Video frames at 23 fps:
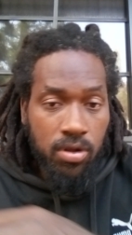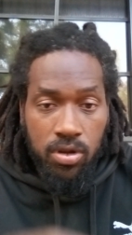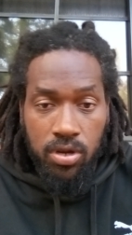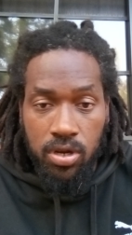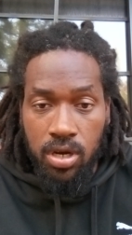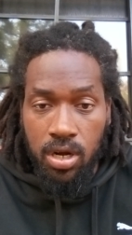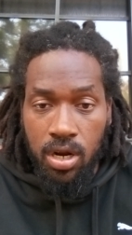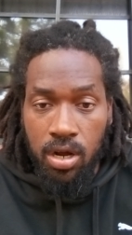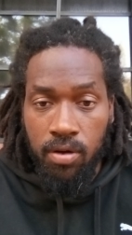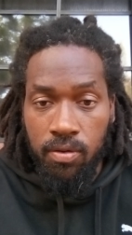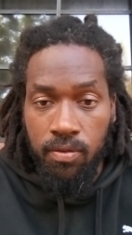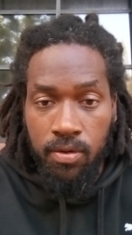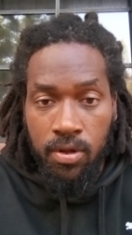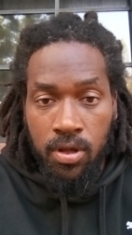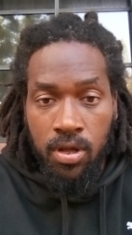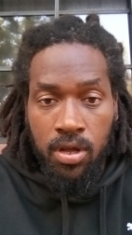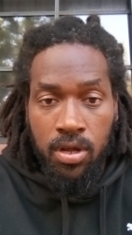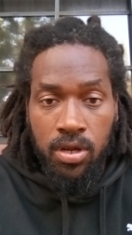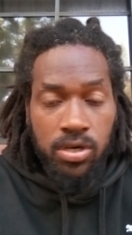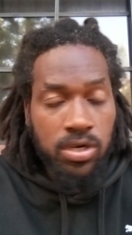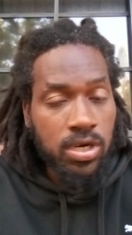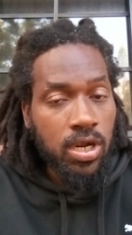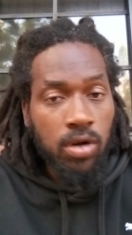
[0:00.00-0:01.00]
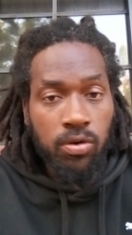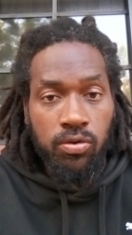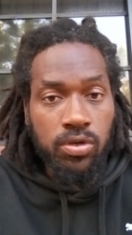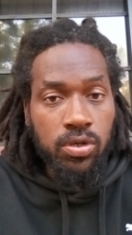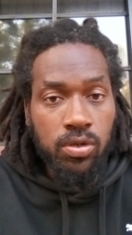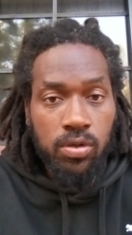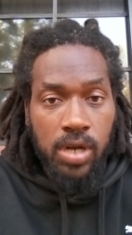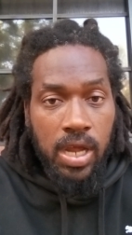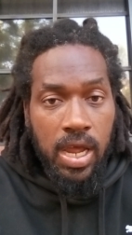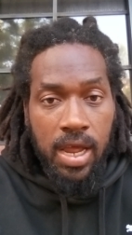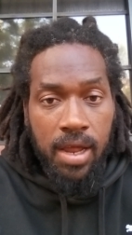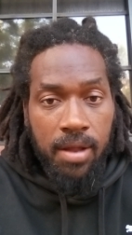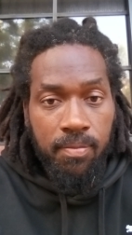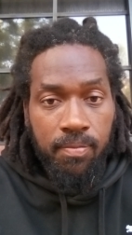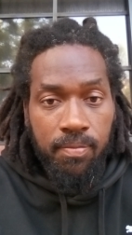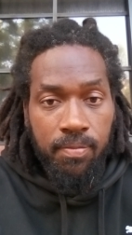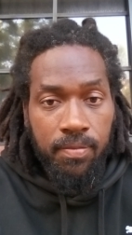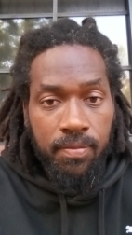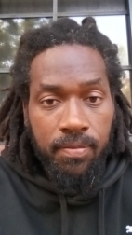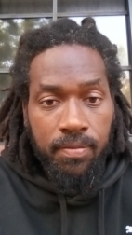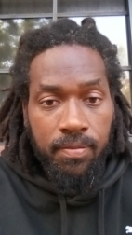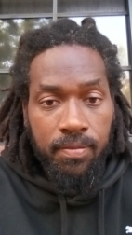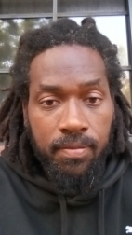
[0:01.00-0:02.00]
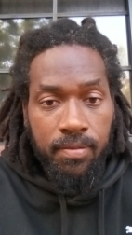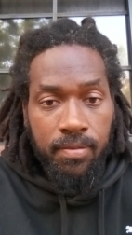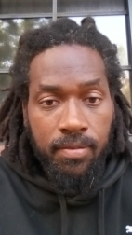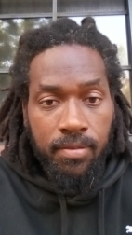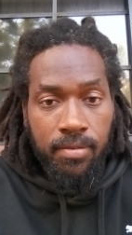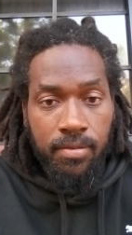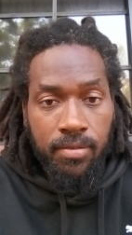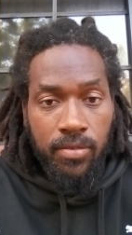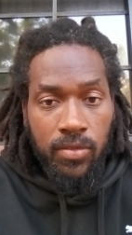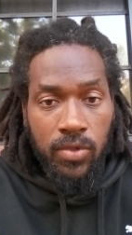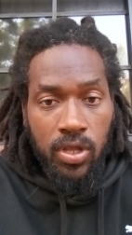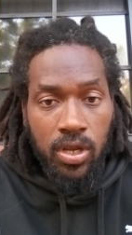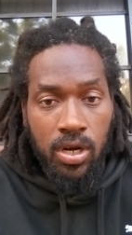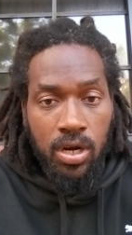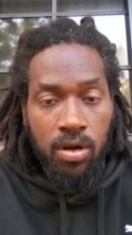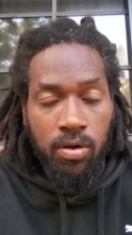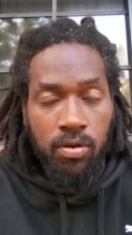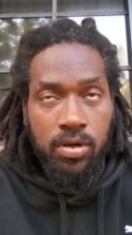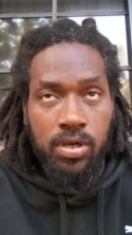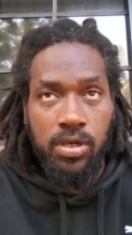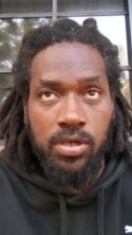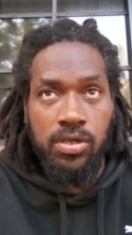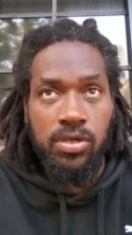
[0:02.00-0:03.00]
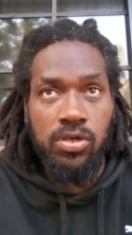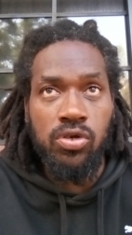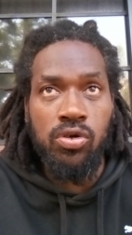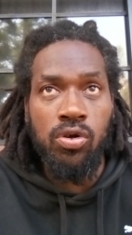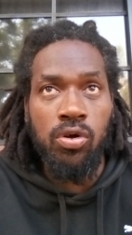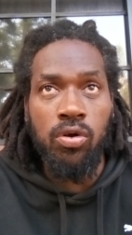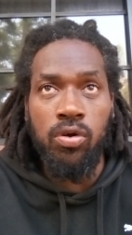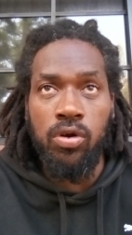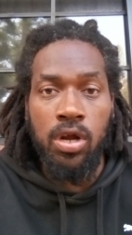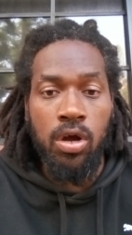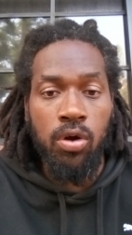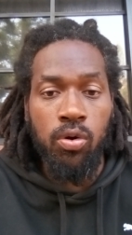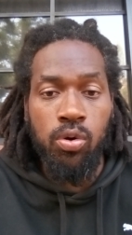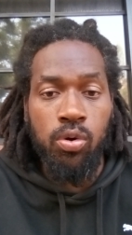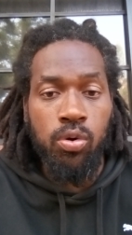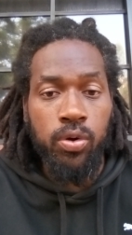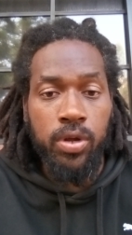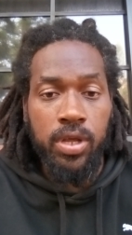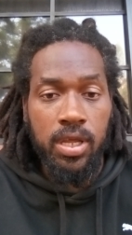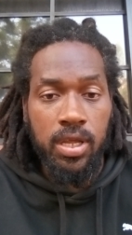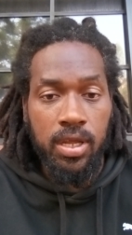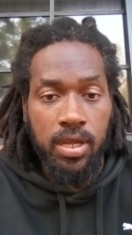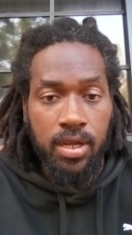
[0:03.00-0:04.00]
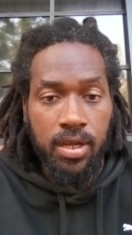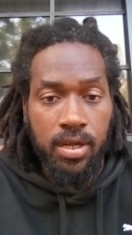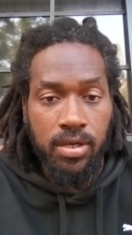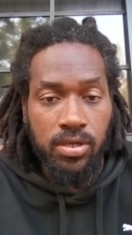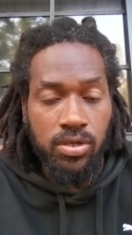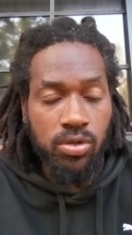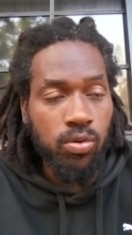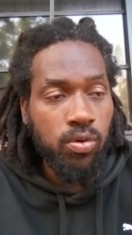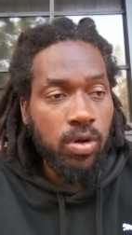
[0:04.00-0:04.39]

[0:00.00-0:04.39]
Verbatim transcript: You know, don't do that you know, because you don't know who he is.